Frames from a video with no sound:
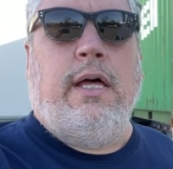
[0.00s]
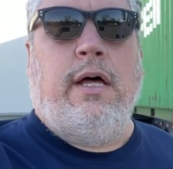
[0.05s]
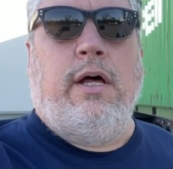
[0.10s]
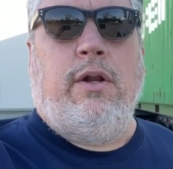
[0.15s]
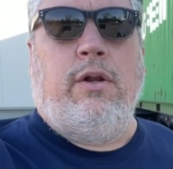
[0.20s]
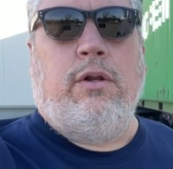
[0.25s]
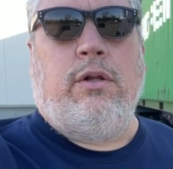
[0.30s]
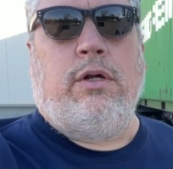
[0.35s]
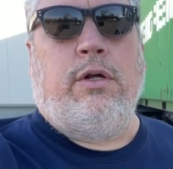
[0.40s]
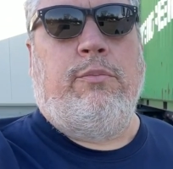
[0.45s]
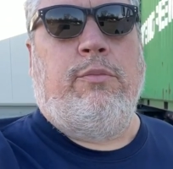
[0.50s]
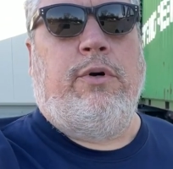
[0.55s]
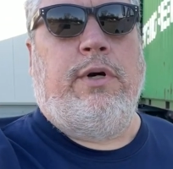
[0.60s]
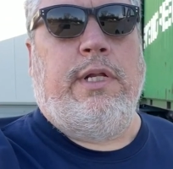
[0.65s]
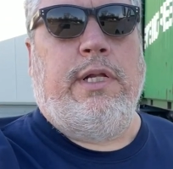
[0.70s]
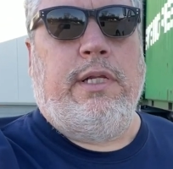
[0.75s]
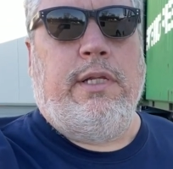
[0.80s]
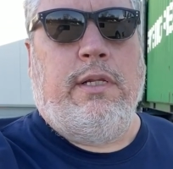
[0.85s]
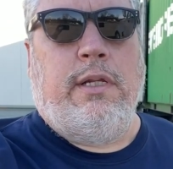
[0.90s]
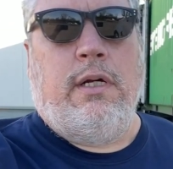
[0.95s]
and good
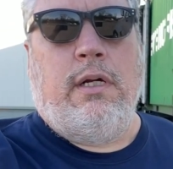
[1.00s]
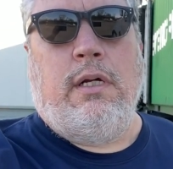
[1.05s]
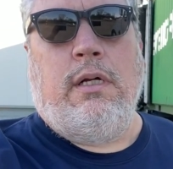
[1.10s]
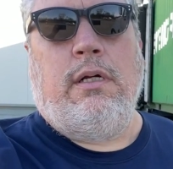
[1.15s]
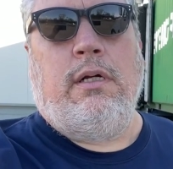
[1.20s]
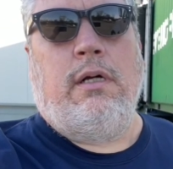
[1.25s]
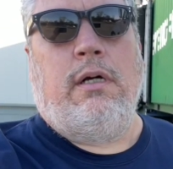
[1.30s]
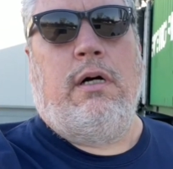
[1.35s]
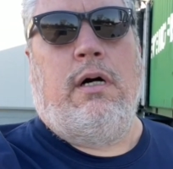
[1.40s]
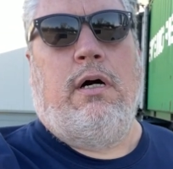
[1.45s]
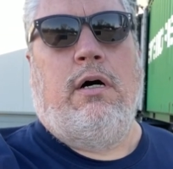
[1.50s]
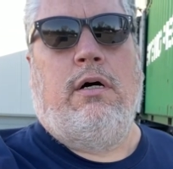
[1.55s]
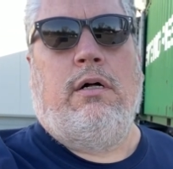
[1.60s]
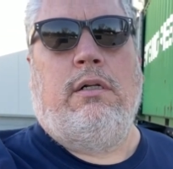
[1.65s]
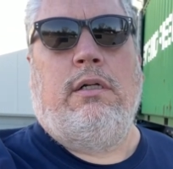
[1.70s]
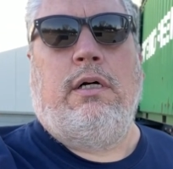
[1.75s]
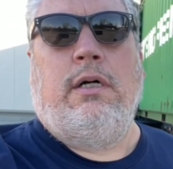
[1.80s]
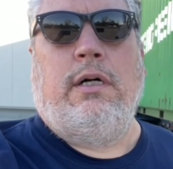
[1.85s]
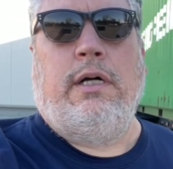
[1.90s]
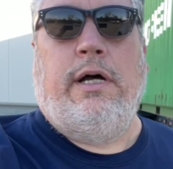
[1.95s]
morning,
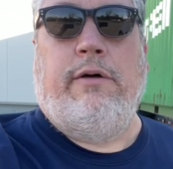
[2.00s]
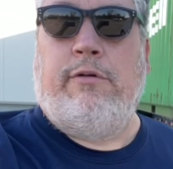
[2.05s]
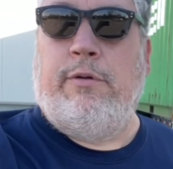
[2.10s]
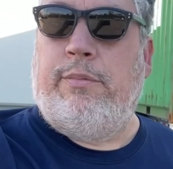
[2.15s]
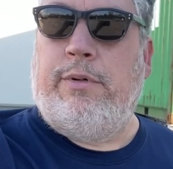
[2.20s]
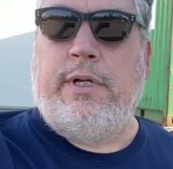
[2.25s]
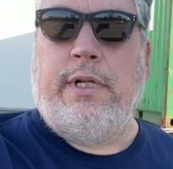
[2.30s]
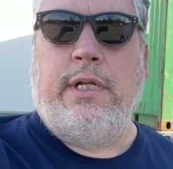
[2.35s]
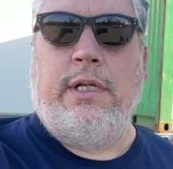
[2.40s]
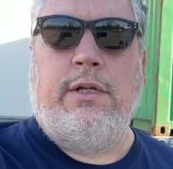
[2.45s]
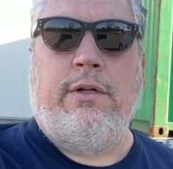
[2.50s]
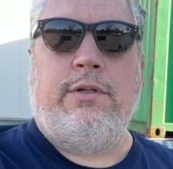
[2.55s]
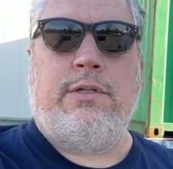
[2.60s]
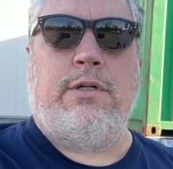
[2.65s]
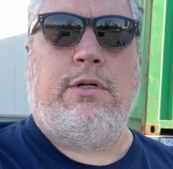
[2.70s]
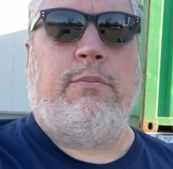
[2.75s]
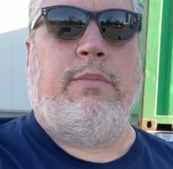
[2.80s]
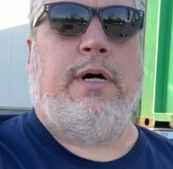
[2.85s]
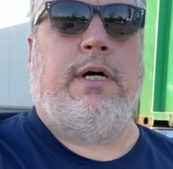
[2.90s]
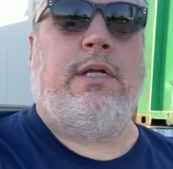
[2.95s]
all uh, everybody.
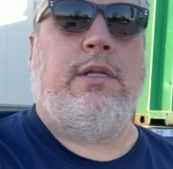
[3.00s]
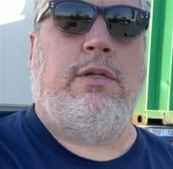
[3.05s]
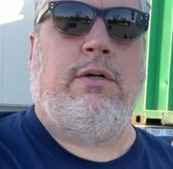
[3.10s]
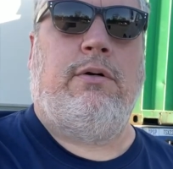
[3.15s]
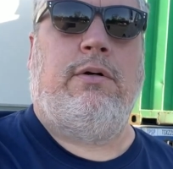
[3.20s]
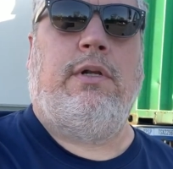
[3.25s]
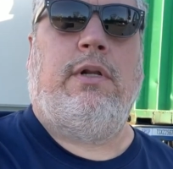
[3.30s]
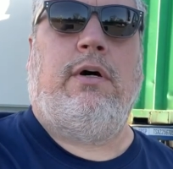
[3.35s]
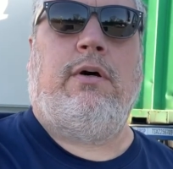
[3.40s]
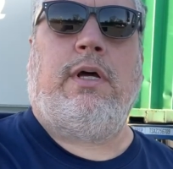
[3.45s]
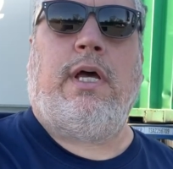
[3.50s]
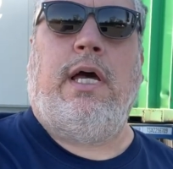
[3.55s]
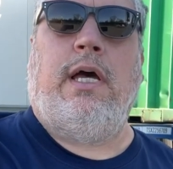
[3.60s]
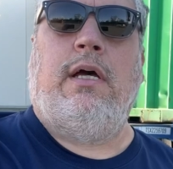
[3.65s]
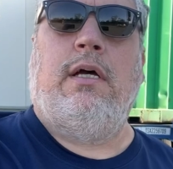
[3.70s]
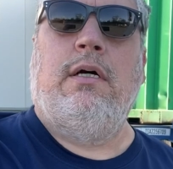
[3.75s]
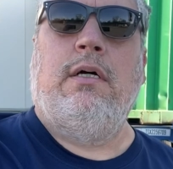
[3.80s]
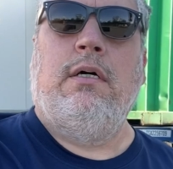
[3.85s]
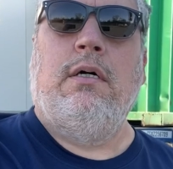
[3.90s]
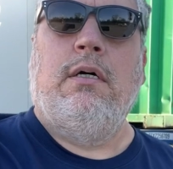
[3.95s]
YouTube, how you doing? Okay,
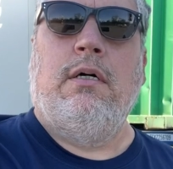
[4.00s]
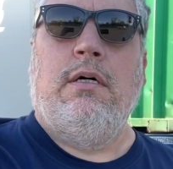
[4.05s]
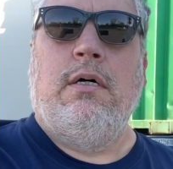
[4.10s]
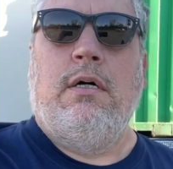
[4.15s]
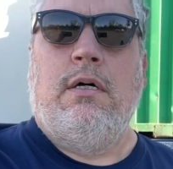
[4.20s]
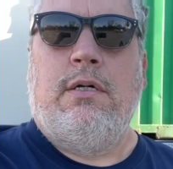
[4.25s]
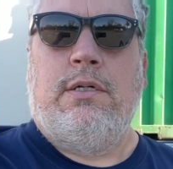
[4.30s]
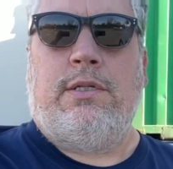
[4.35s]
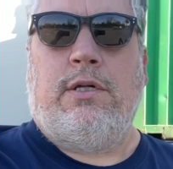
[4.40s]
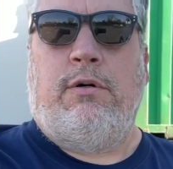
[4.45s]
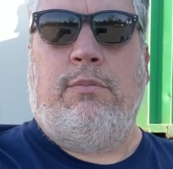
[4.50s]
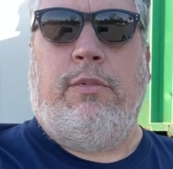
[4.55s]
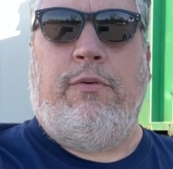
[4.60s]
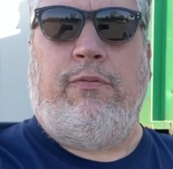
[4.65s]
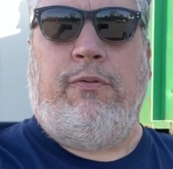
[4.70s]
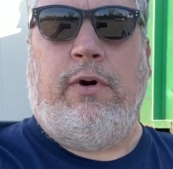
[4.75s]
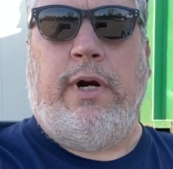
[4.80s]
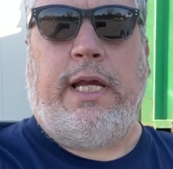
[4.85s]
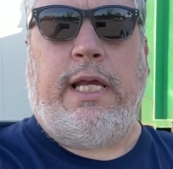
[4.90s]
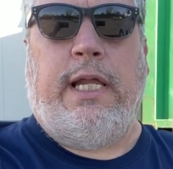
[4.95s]
so
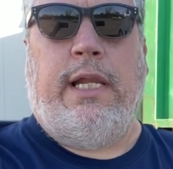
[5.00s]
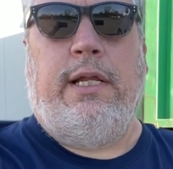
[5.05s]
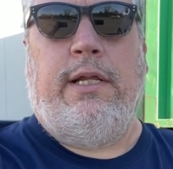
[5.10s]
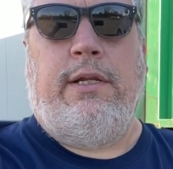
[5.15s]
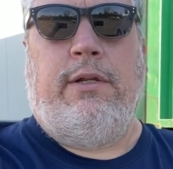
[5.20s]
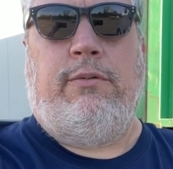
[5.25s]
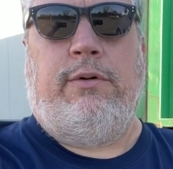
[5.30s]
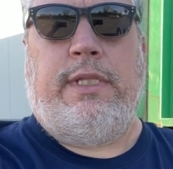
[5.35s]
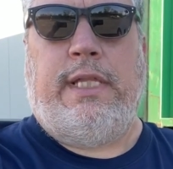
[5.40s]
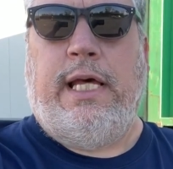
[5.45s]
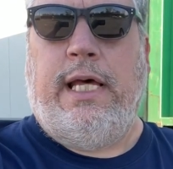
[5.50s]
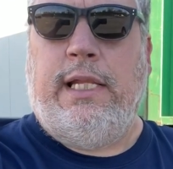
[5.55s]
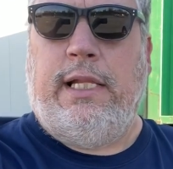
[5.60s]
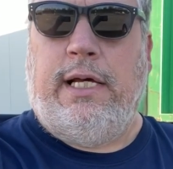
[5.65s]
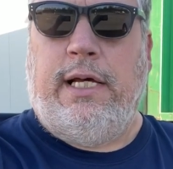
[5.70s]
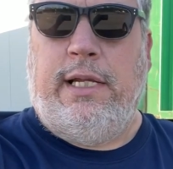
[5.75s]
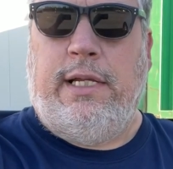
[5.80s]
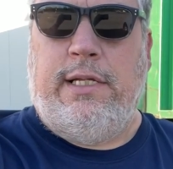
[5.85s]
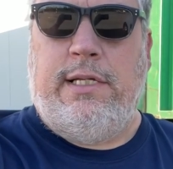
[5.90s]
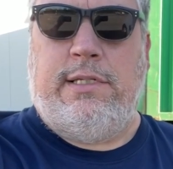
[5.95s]
before I get into what the
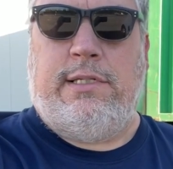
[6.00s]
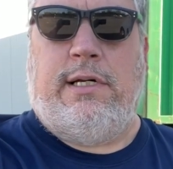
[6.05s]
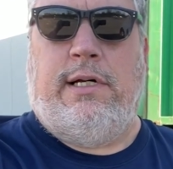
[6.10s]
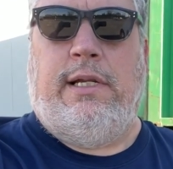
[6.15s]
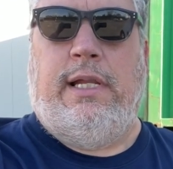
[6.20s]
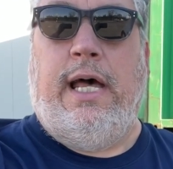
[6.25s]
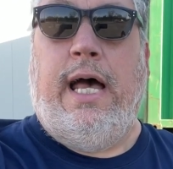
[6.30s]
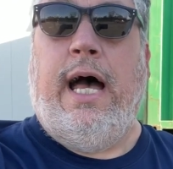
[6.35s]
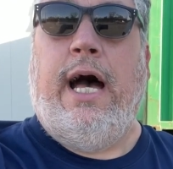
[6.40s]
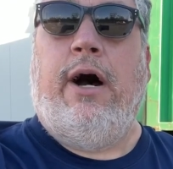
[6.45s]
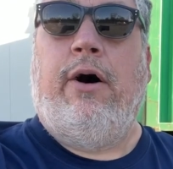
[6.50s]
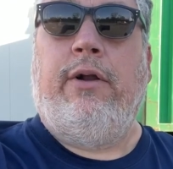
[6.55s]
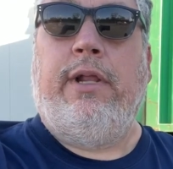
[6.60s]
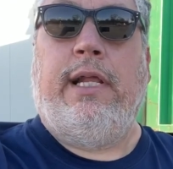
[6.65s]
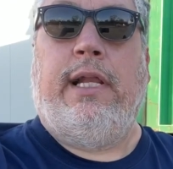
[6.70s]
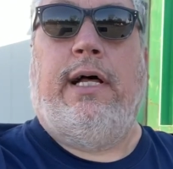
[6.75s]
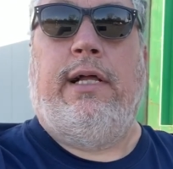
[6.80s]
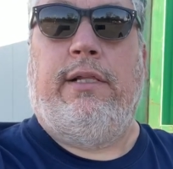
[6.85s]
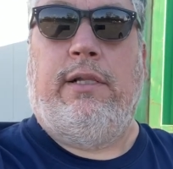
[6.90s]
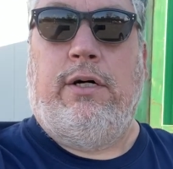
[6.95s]
headline is on how
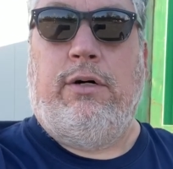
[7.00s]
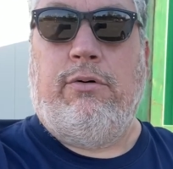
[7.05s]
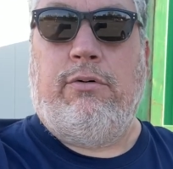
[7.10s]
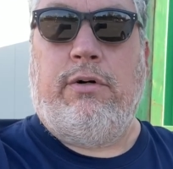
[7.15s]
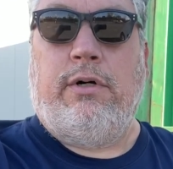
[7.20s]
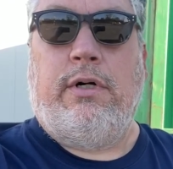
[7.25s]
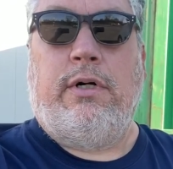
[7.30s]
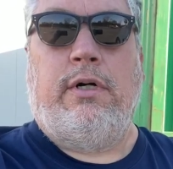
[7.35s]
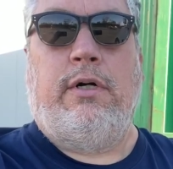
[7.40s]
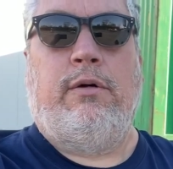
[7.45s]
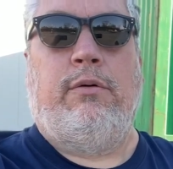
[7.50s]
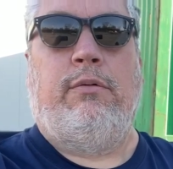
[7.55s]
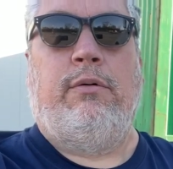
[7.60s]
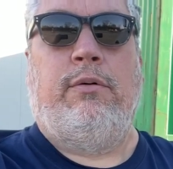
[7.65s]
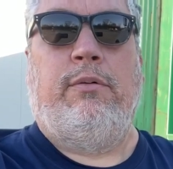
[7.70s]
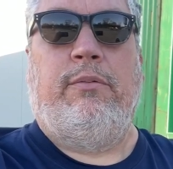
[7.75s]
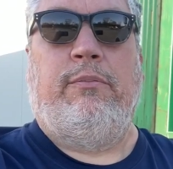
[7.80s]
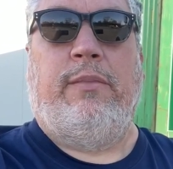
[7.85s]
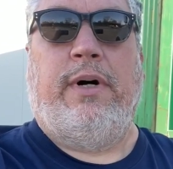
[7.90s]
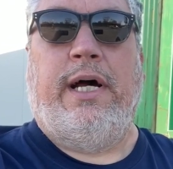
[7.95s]
did I lower
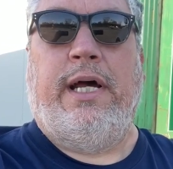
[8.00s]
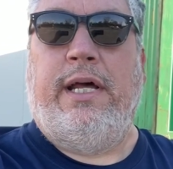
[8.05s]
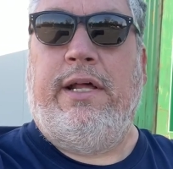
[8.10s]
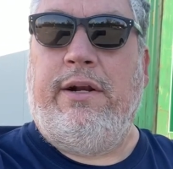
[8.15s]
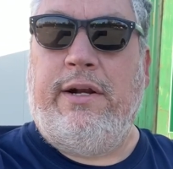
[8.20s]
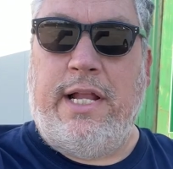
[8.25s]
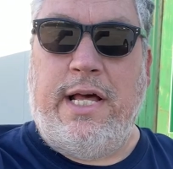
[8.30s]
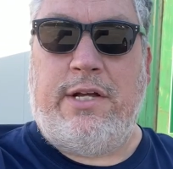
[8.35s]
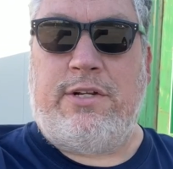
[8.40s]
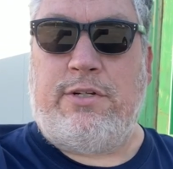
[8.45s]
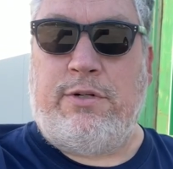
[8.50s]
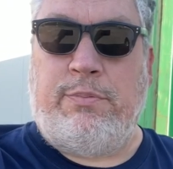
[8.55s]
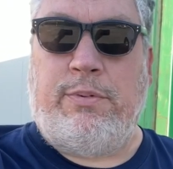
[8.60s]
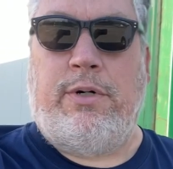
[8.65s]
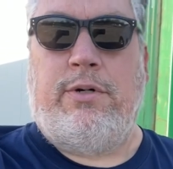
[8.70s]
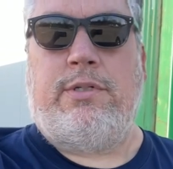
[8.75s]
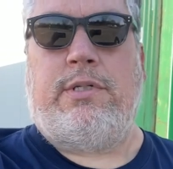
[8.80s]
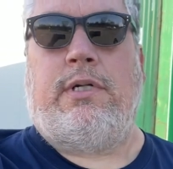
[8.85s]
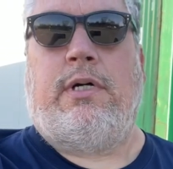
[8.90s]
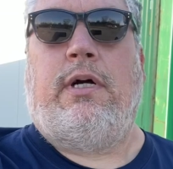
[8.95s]
my International
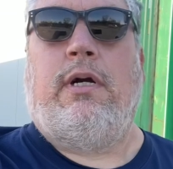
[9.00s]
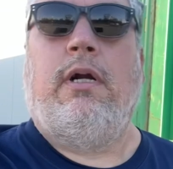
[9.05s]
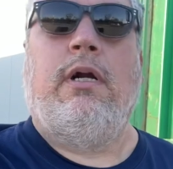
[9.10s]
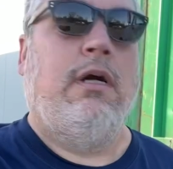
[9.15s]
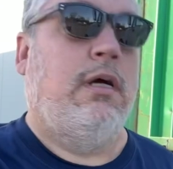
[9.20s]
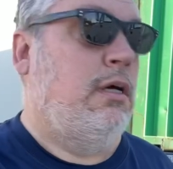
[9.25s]
ProStar,